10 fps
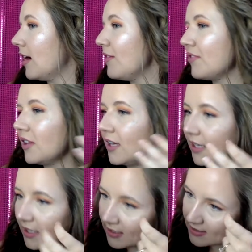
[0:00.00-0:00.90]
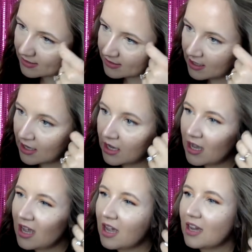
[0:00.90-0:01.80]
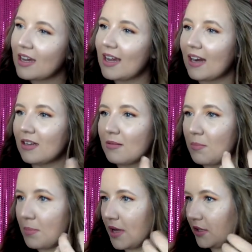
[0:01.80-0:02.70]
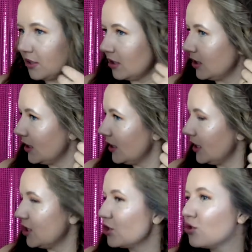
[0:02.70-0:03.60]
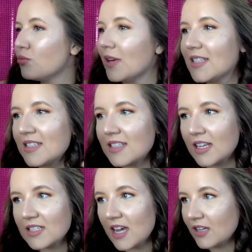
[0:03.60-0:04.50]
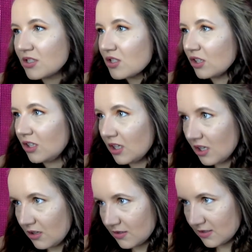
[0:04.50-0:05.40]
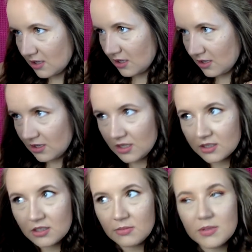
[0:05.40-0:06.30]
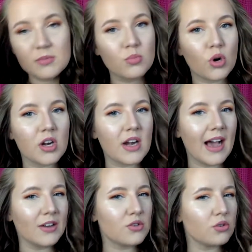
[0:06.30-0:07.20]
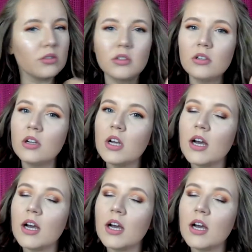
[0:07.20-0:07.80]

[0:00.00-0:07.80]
I feel like it's gotten better into my skin texture. It looks a little bit more natural.